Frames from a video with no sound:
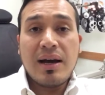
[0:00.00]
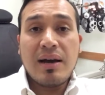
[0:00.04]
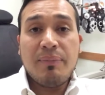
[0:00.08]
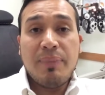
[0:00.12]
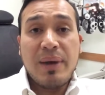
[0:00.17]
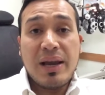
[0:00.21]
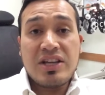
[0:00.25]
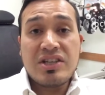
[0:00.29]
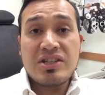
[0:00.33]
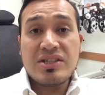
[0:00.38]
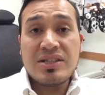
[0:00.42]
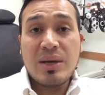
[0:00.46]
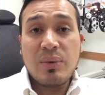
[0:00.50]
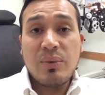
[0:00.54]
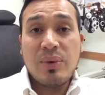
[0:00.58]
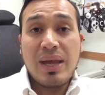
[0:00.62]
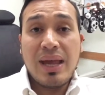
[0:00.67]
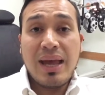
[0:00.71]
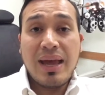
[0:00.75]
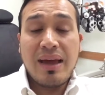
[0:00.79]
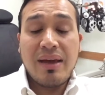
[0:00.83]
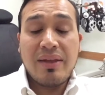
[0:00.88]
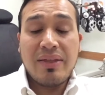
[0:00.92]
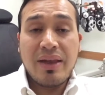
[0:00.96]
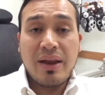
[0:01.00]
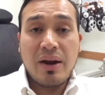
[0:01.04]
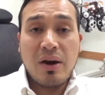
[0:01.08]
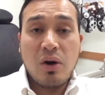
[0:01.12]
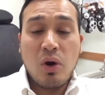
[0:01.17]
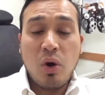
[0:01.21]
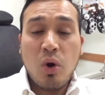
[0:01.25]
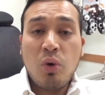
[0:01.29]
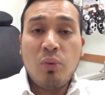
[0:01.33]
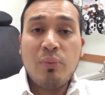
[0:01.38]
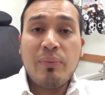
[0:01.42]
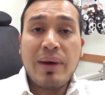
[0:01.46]
patients that we have that are
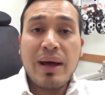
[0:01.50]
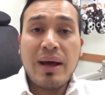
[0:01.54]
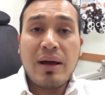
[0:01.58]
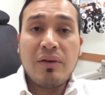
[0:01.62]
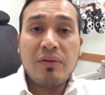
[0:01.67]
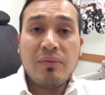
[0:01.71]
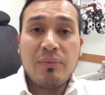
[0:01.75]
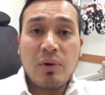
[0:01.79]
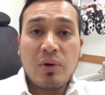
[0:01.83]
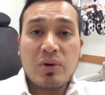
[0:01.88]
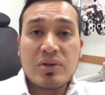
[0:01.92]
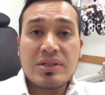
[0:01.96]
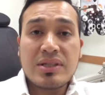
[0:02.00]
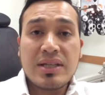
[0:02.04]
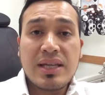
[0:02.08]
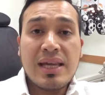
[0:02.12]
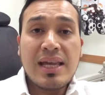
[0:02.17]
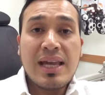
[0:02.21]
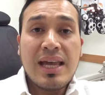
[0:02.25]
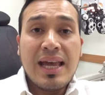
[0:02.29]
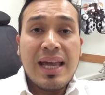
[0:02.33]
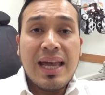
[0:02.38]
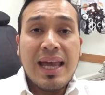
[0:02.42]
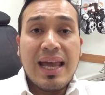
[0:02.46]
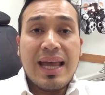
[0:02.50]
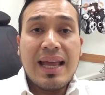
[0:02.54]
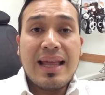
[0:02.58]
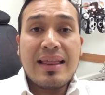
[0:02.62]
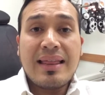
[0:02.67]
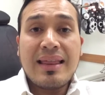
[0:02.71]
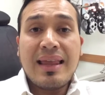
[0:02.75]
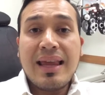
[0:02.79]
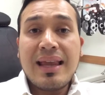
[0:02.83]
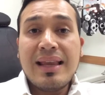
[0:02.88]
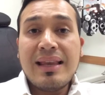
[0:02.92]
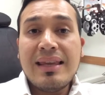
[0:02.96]
homebound mostly,
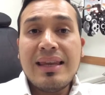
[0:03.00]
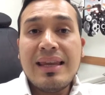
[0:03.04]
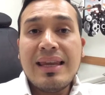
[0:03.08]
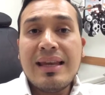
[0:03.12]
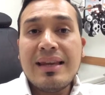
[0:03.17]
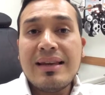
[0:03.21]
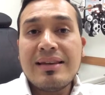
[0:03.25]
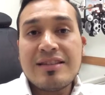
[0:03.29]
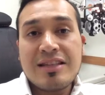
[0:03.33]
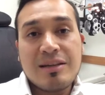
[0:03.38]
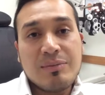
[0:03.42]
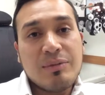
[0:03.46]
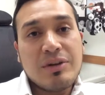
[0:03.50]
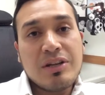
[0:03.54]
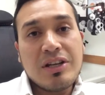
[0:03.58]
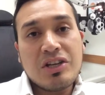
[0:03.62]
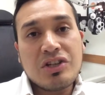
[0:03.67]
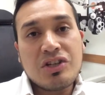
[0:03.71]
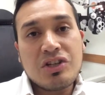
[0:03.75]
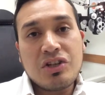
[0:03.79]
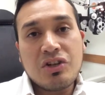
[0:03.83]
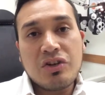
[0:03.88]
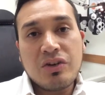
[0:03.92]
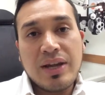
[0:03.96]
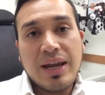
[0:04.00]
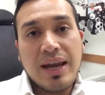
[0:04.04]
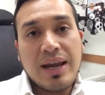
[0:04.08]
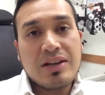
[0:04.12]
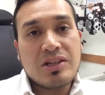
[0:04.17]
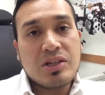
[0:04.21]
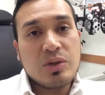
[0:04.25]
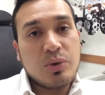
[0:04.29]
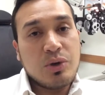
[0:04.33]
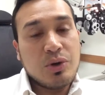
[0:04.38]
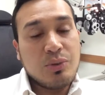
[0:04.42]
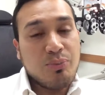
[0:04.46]
and they need some additional care.
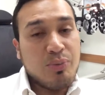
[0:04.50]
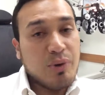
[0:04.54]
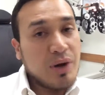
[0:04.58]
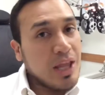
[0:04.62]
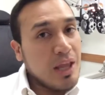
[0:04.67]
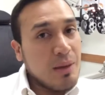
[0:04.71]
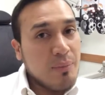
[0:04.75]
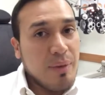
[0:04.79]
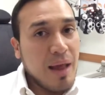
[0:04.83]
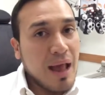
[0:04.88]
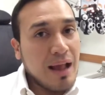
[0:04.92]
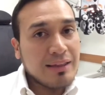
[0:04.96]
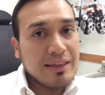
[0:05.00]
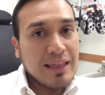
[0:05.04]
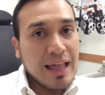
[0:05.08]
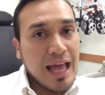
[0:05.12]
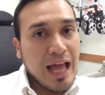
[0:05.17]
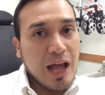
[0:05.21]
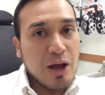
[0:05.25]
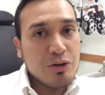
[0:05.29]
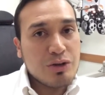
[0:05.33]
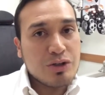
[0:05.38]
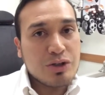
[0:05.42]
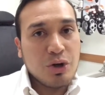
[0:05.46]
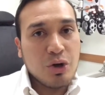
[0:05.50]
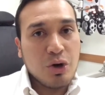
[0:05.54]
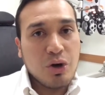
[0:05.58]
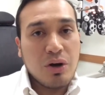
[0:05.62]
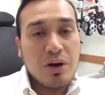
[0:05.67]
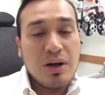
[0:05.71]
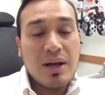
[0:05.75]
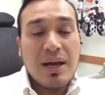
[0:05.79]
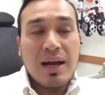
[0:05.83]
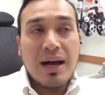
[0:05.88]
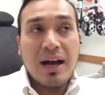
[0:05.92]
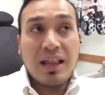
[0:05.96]
So we're bringing back the house call.